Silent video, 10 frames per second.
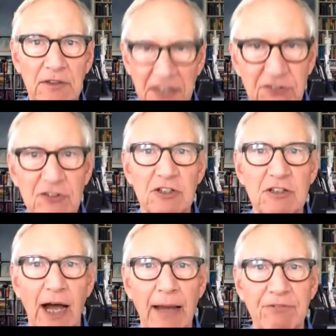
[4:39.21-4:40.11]
This is the
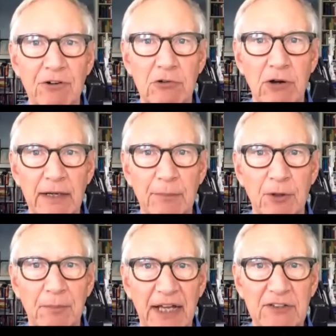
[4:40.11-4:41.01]
time for incredible
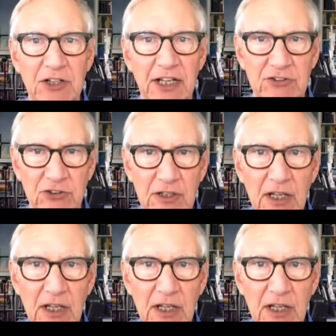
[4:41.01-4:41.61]
imagination.